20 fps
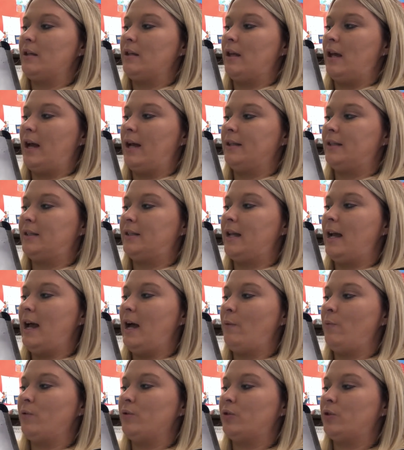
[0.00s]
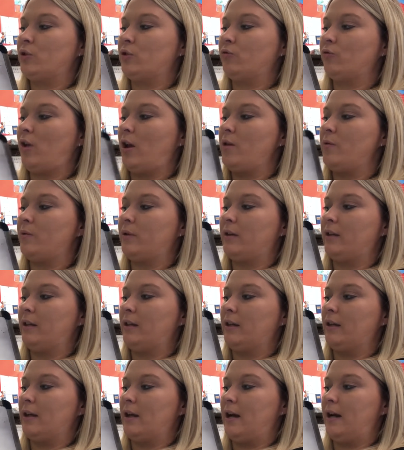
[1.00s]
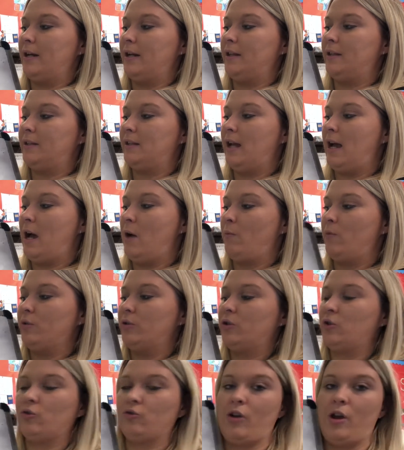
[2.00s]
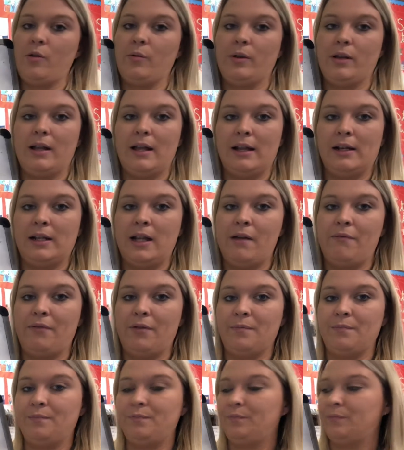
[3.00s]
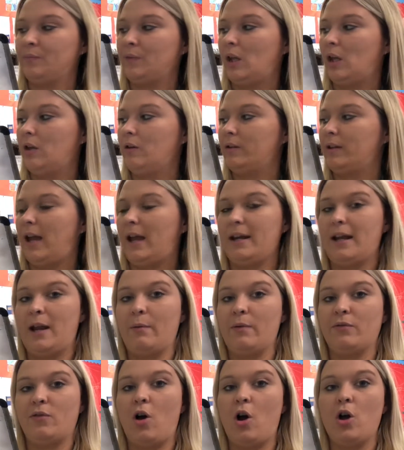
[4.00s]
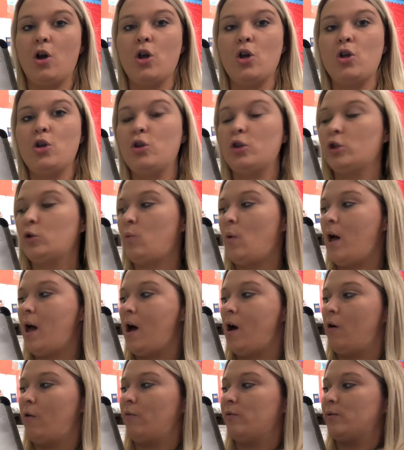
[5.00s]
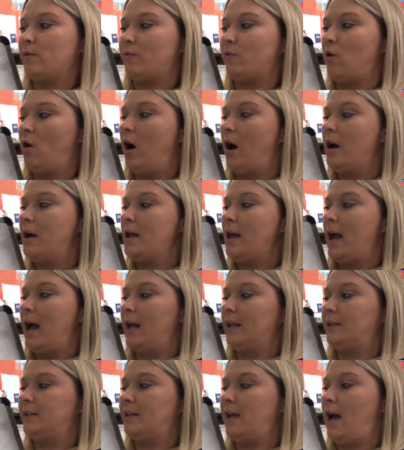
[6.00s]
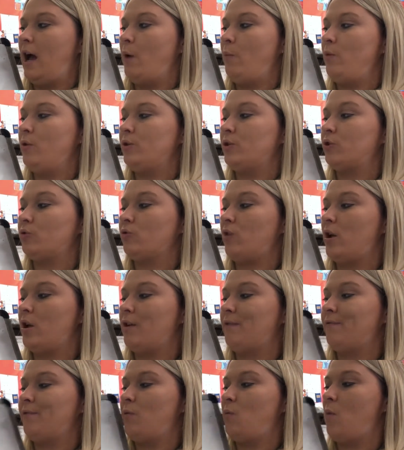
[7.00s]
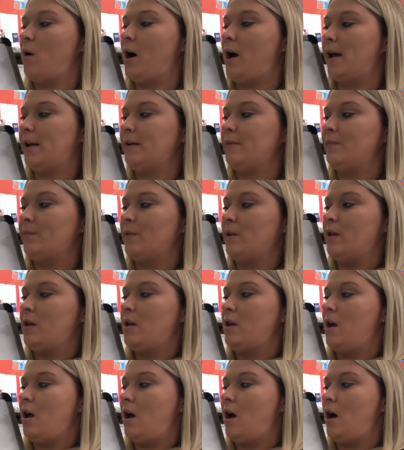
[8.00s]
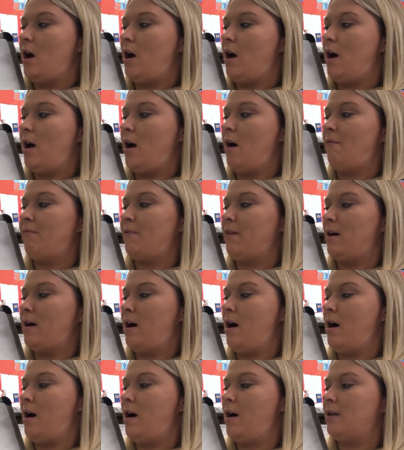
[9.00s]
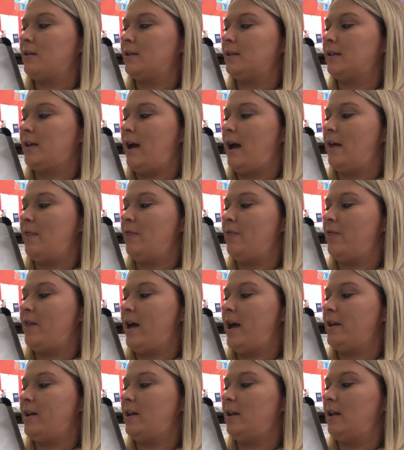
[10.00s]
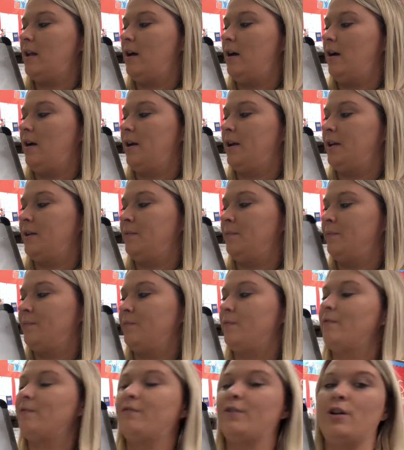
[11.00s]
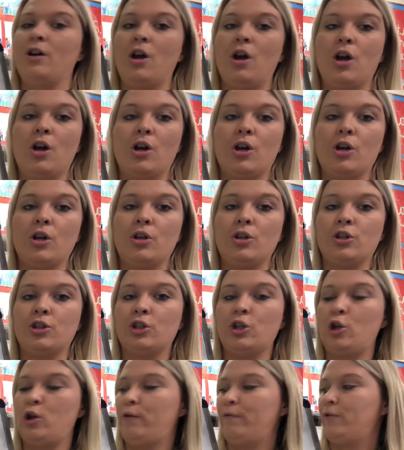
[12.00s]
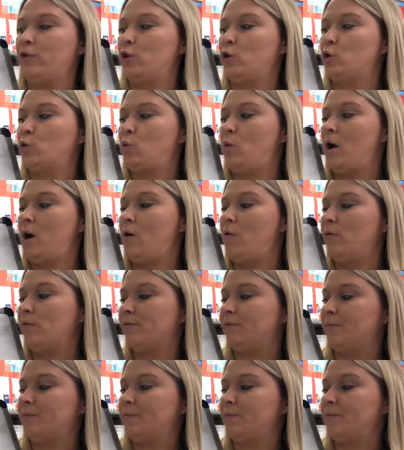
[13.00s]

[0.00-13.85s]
A downward stroke and a downward stroke. 11. Okay, now we've got 12. So we've got a downward stroke for 1, half a heart, and then a line for 2 for the 12.